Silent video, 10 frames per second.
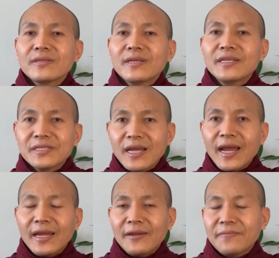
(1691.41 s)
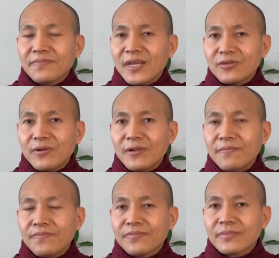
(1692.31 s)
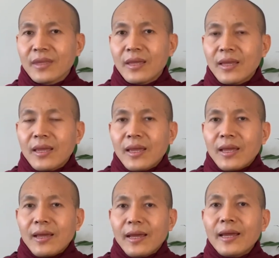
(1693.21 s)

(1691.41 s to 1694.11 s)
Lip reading: Inside as well.